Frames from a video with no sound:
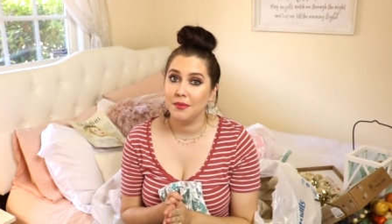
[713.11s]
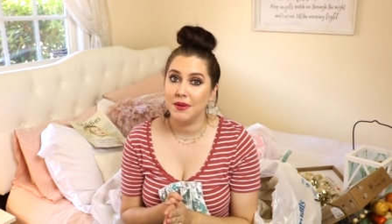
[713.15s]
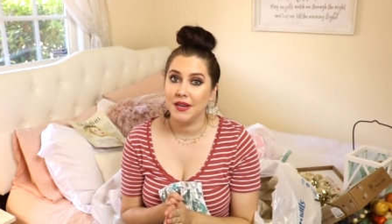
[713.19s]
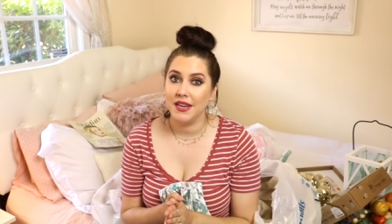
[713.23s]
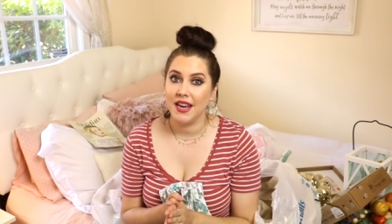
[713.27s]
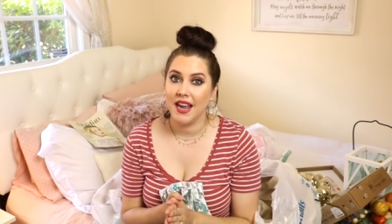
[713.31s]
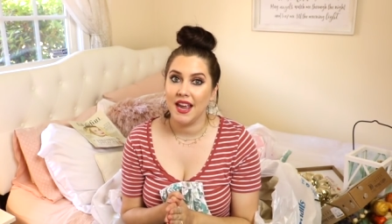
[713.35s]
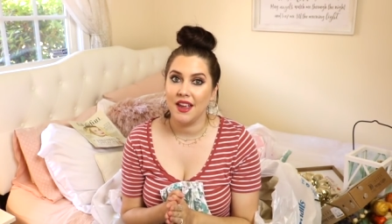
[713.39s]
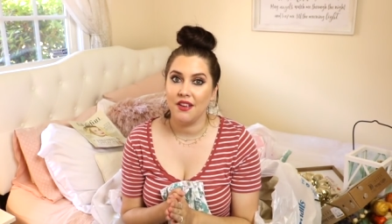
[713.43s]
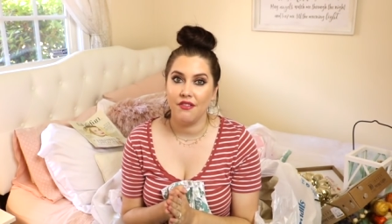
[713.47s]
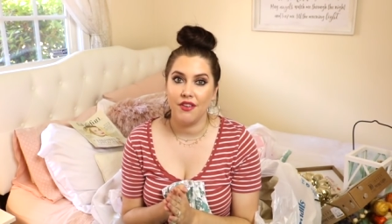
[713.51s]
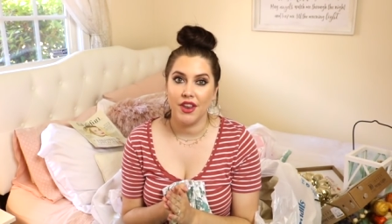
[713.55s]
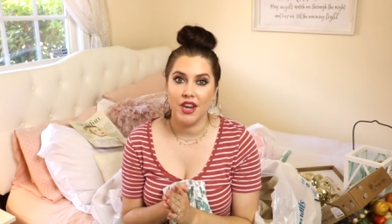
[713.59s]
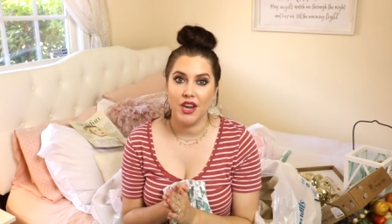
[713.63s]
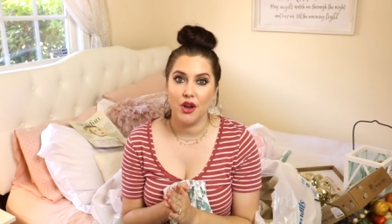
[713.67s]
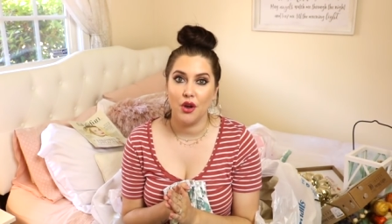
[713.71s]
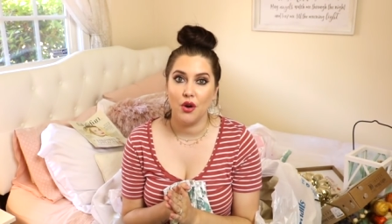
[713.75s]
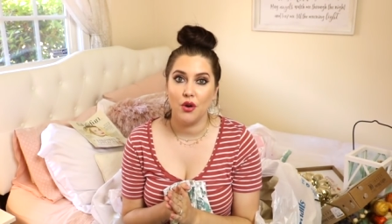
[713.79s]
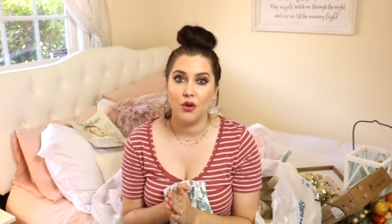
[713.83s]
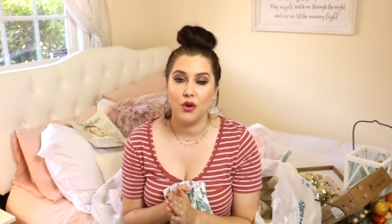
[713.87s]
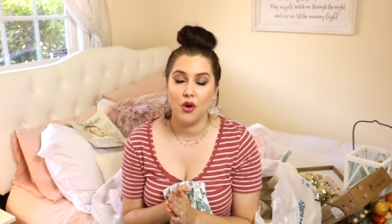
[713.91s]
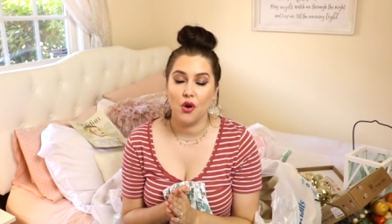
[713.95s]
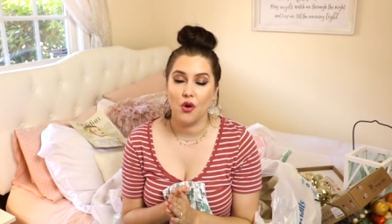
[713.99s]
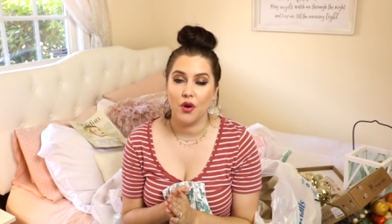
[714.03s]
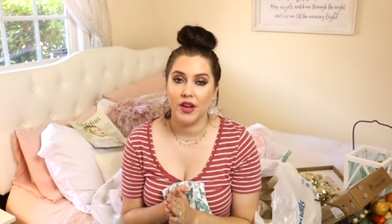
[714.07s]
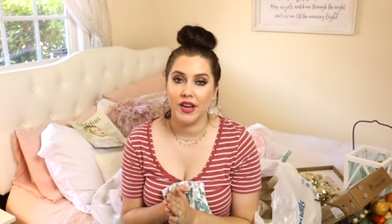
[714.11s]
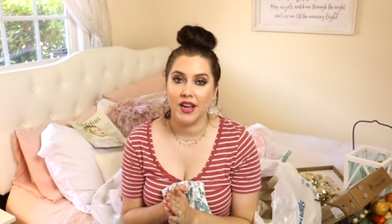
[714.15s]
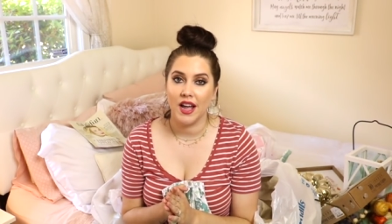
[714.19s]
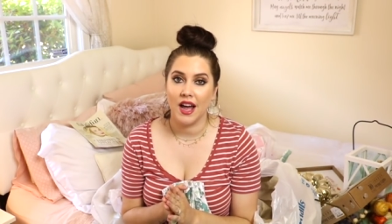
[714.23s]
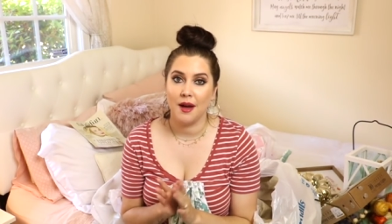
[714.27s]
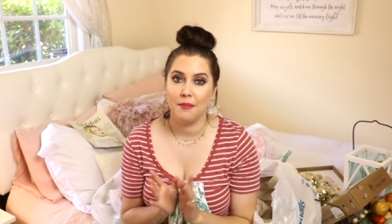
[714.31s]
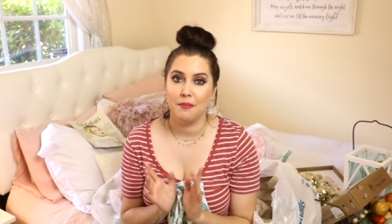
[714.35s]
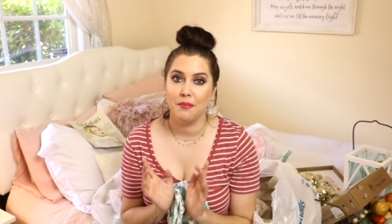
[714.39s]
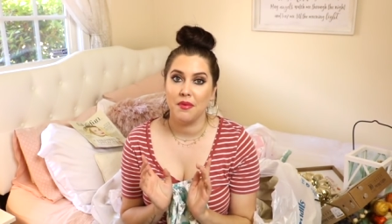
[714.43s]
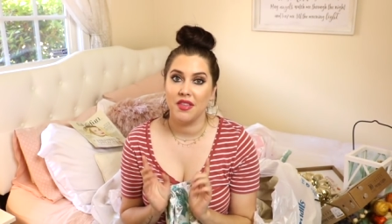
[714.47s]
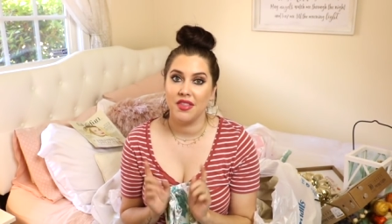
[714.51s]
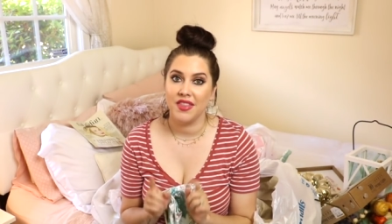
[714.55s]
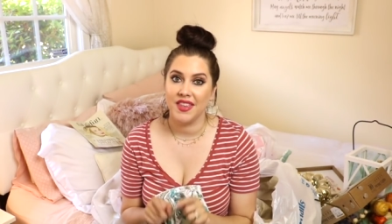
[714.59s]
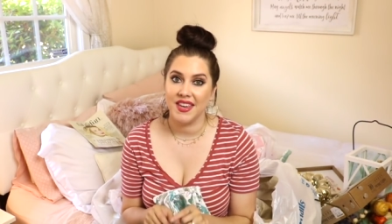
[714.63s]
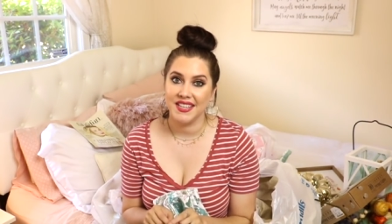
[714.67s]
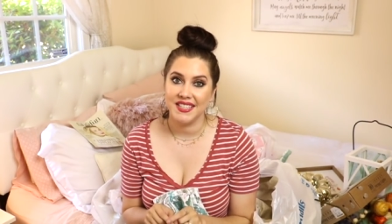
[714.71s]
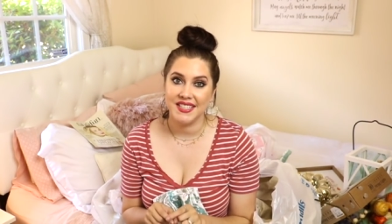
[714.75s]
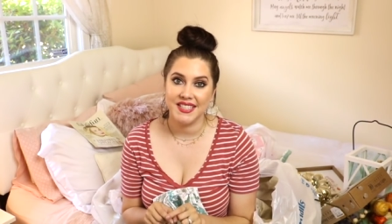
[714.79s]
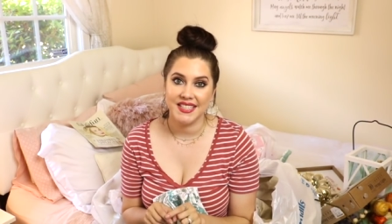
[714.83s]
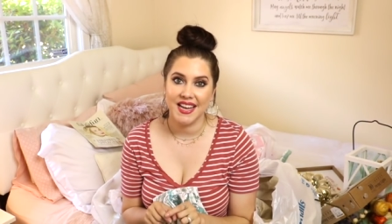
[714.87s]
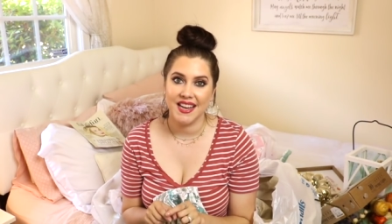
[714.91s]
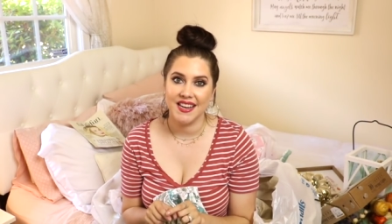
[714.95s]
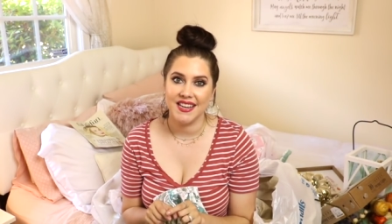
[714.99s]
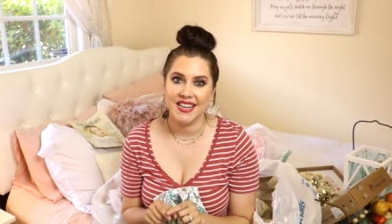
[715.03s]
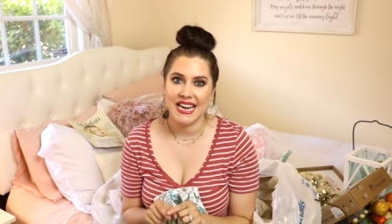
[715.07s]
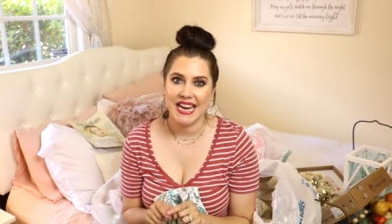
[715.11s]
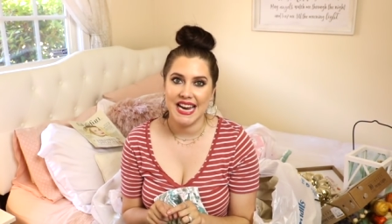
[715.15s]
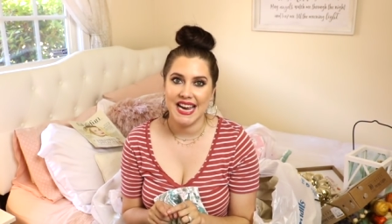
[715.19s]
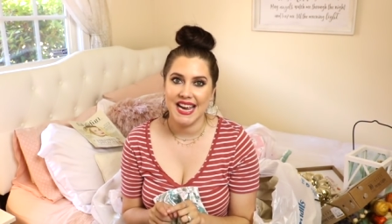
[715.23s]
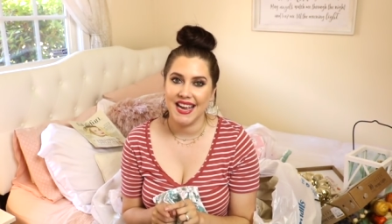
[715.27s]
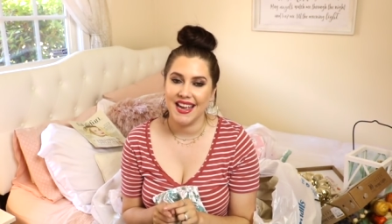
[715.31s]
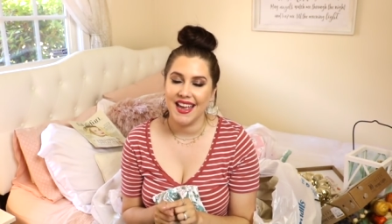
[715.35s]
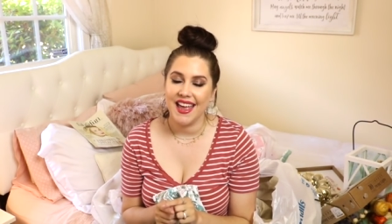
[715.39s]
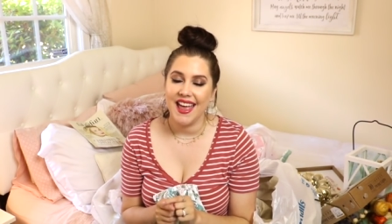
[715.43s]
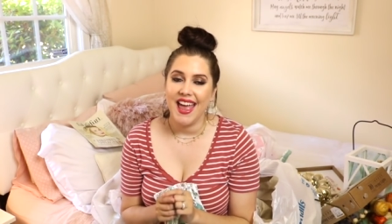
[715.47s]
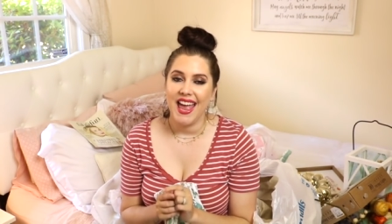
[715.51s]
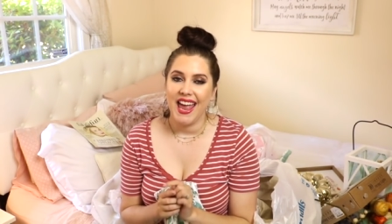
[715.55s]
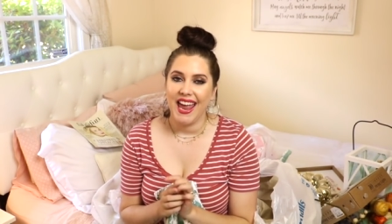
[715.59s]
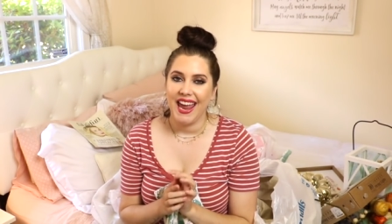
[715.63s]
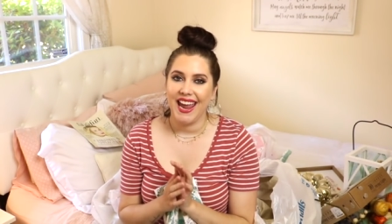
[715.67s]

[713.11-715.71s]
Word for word: be a video going up this Sunday